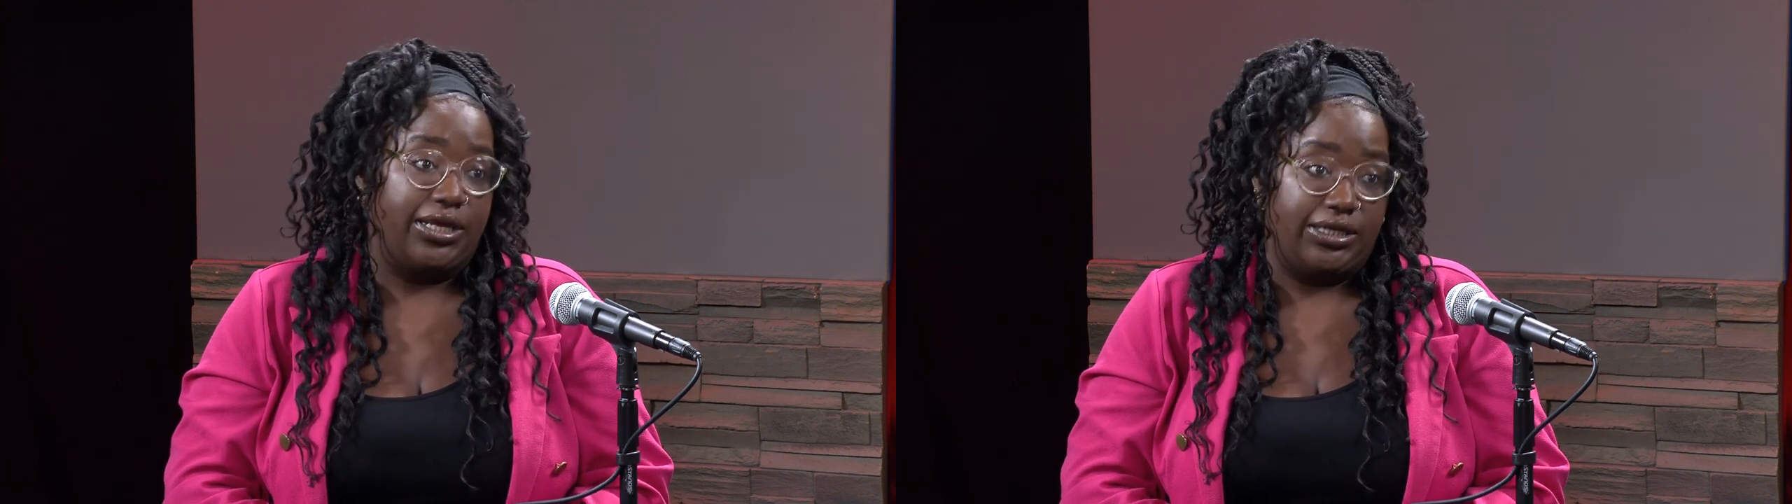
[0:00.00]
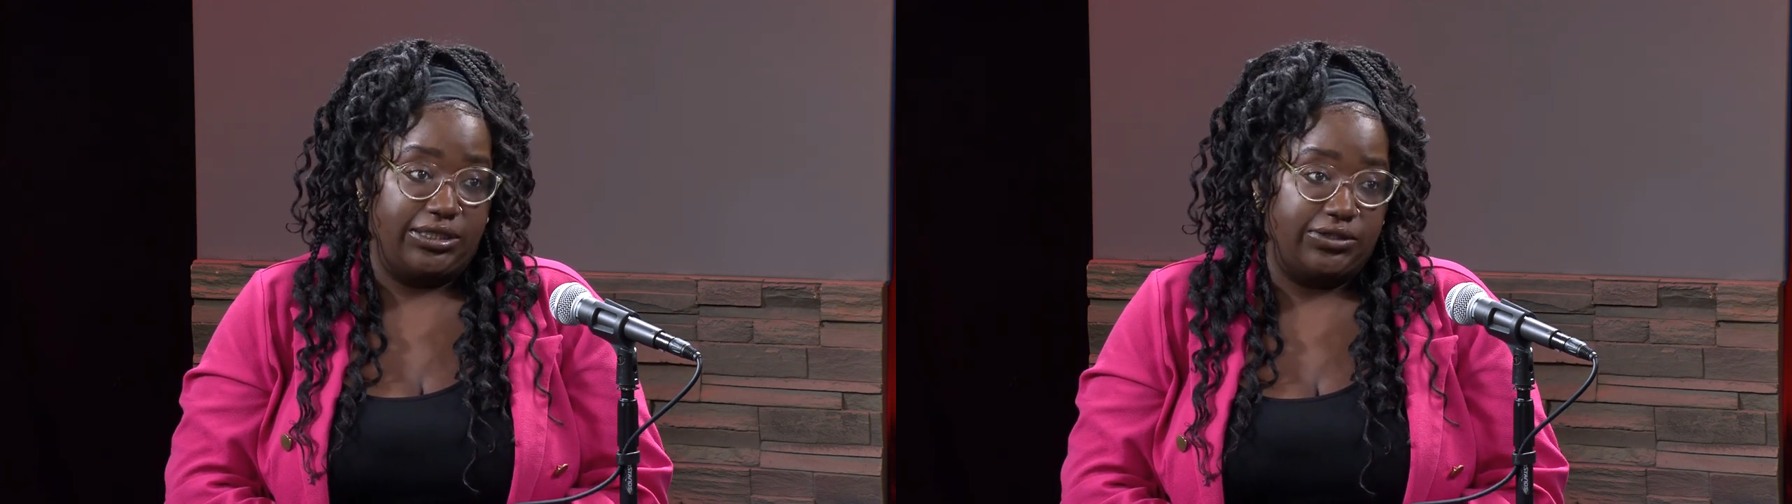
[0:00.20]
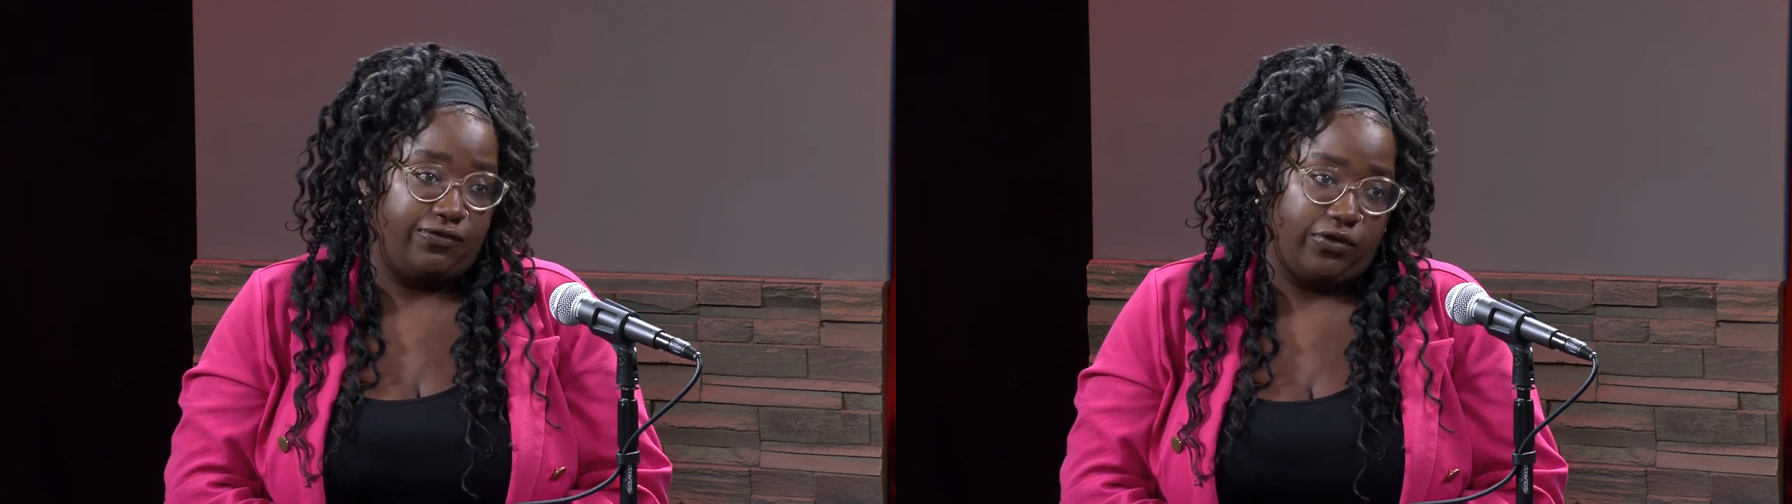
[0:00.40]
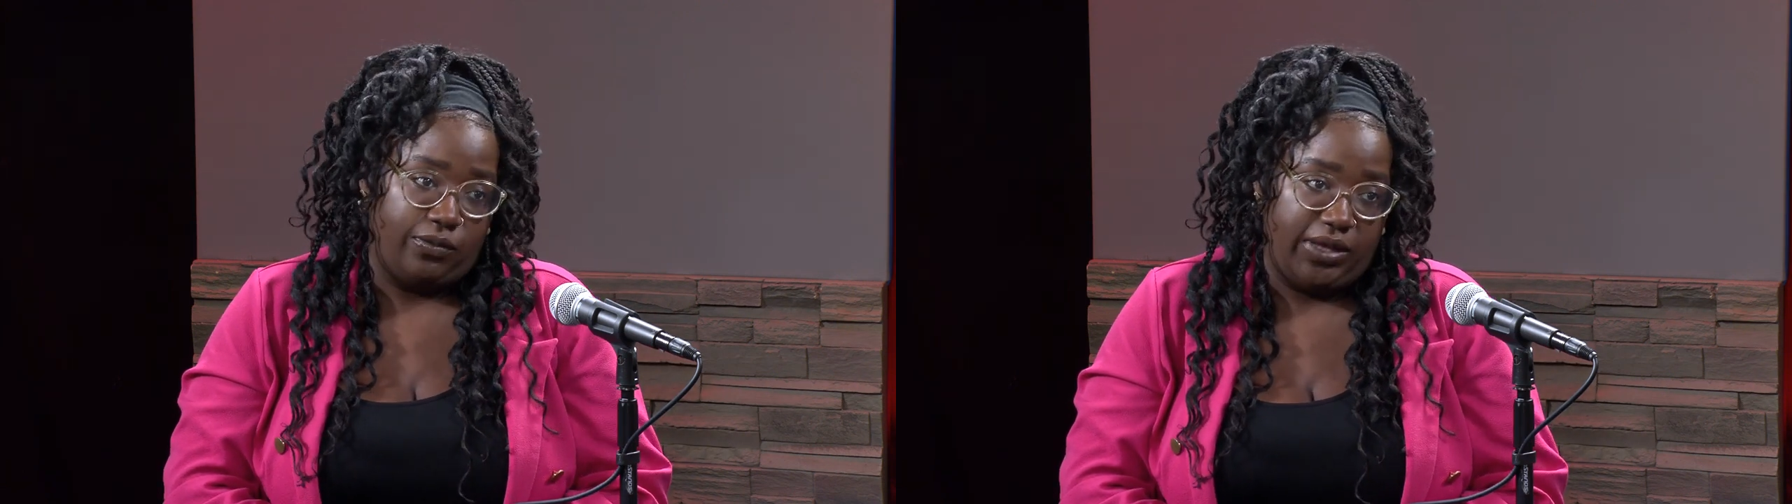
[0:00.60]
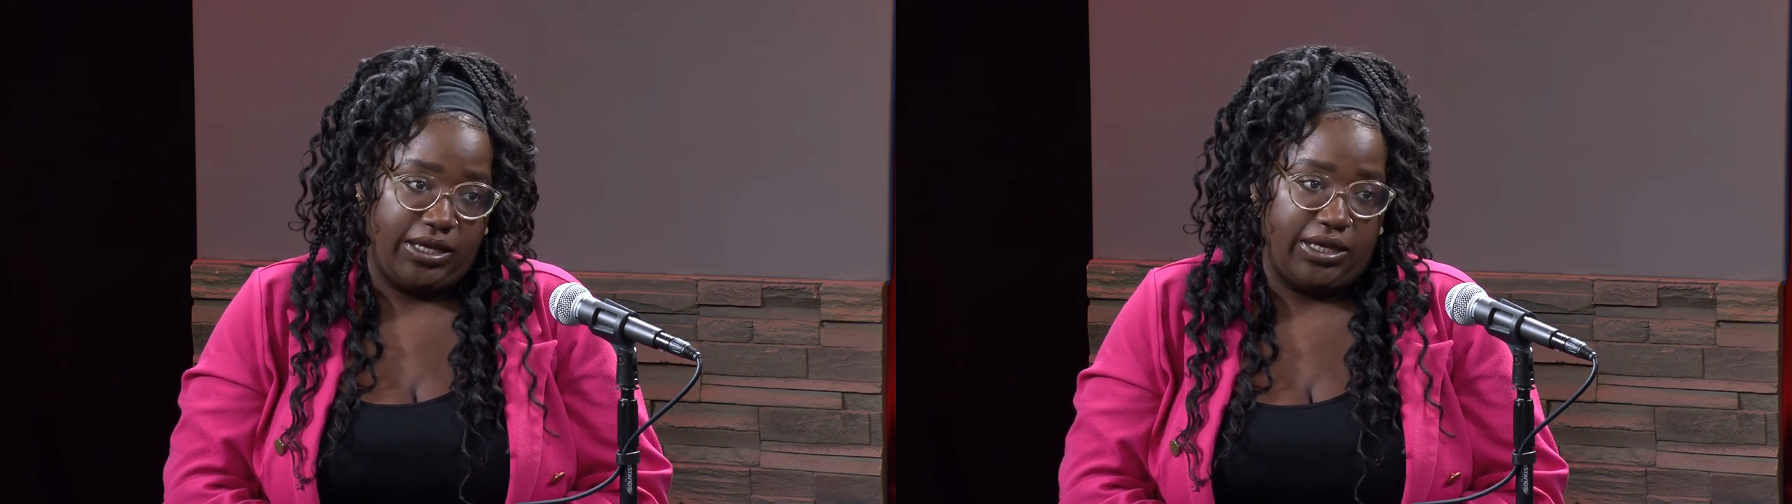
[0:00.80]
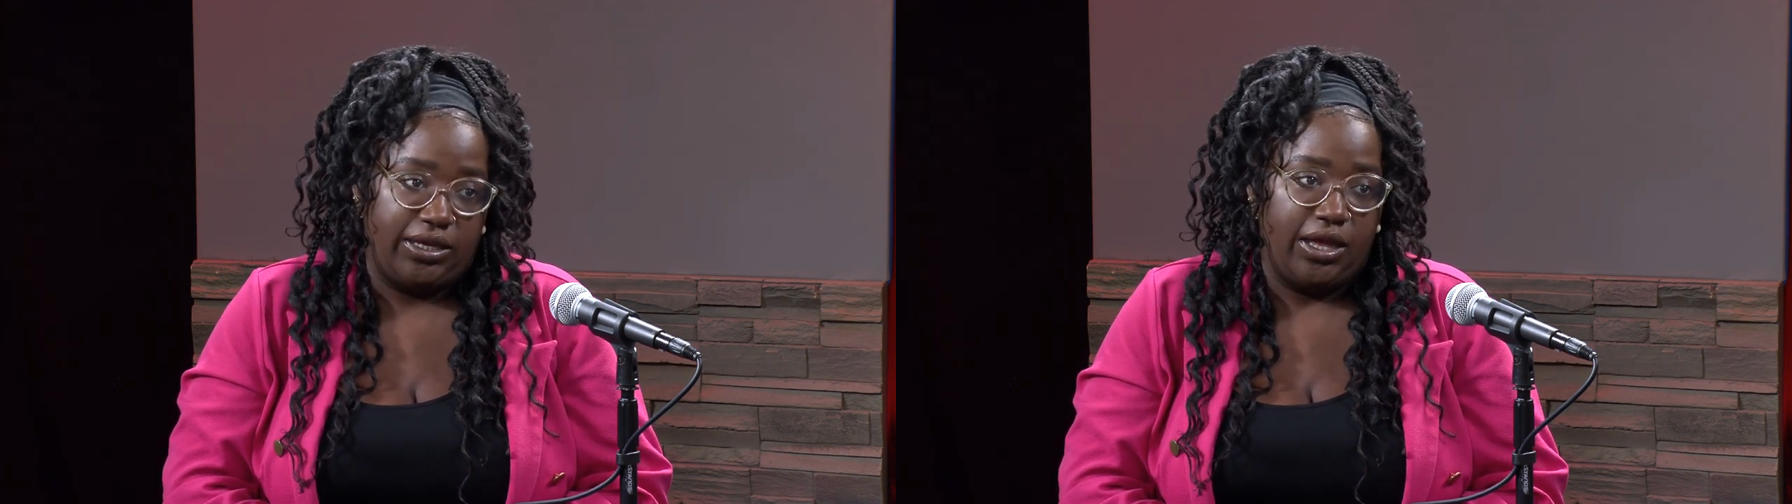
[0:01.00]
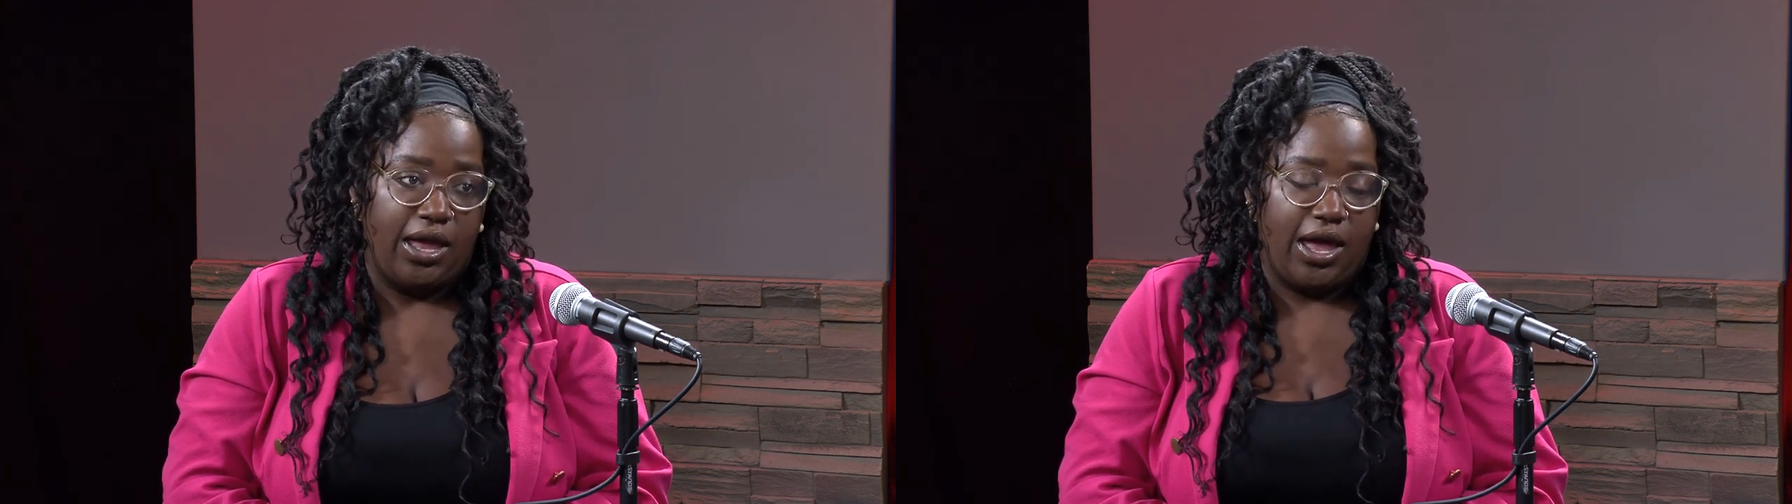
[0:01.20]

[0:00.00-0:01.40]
getting into filmmaking.